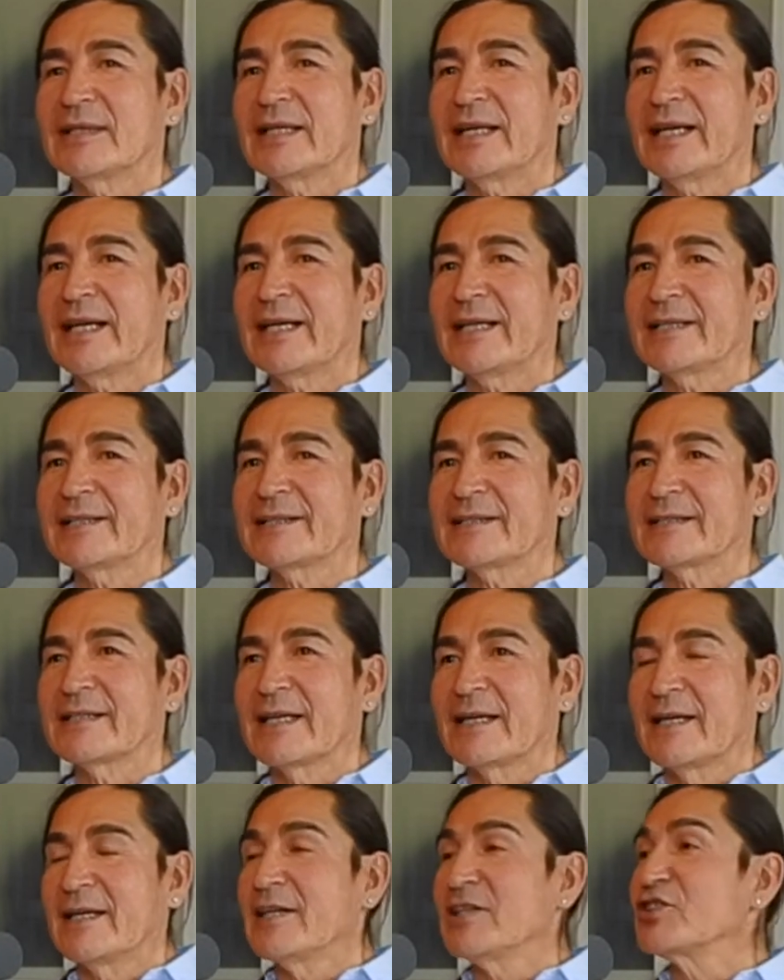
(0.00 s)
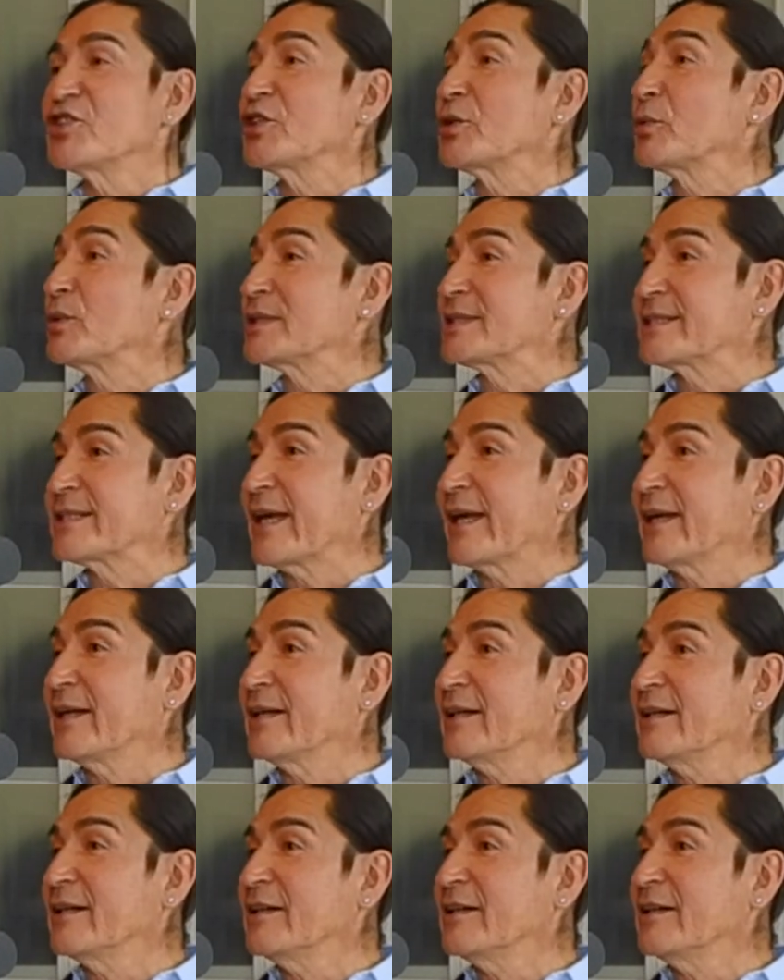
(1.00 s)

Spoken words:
and she would say,